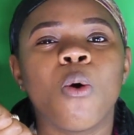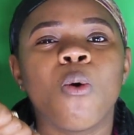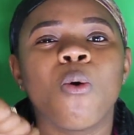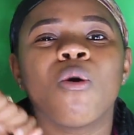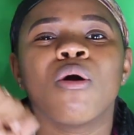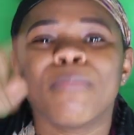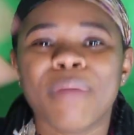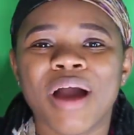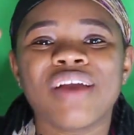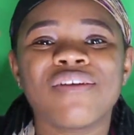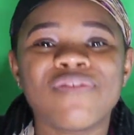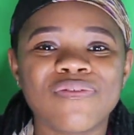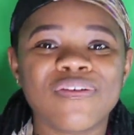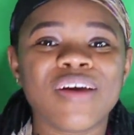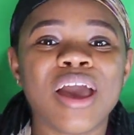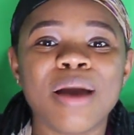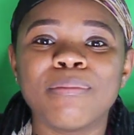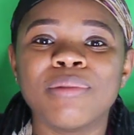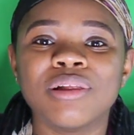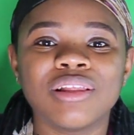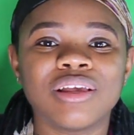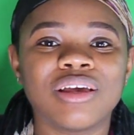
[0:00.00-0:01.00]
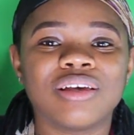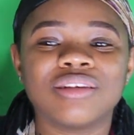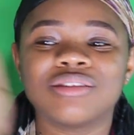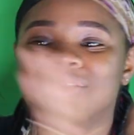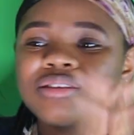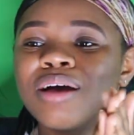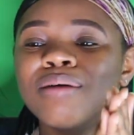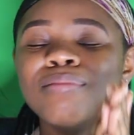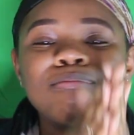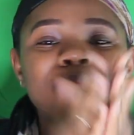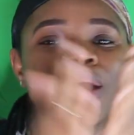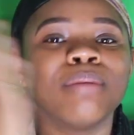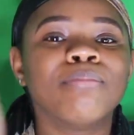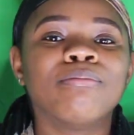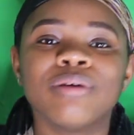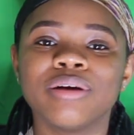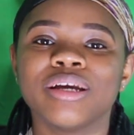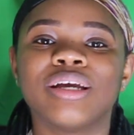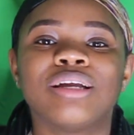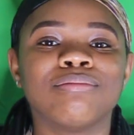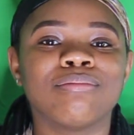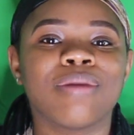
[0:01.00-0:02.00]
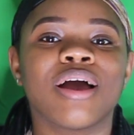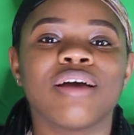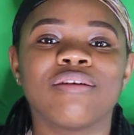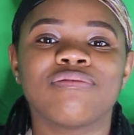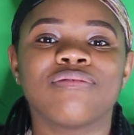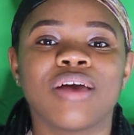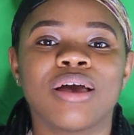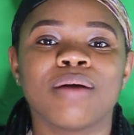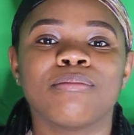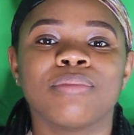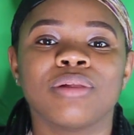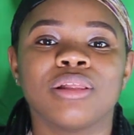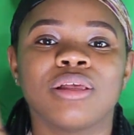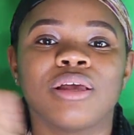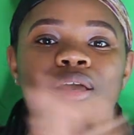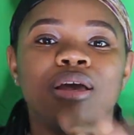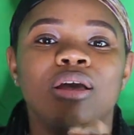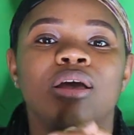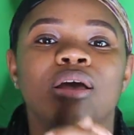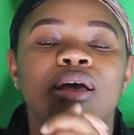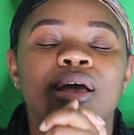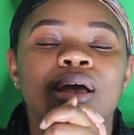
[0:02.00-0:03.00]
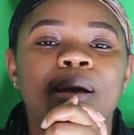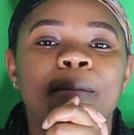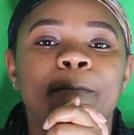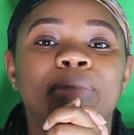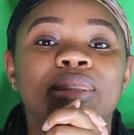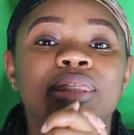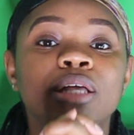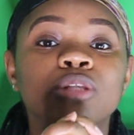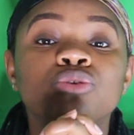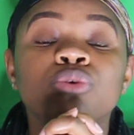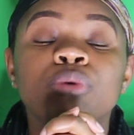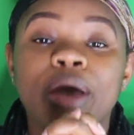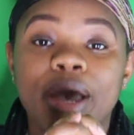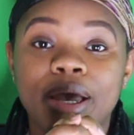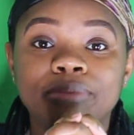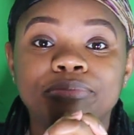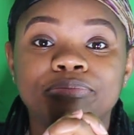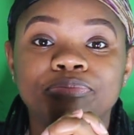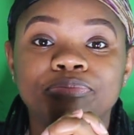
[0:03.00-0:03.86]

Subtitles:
or my family, some member in my family. But that's okay.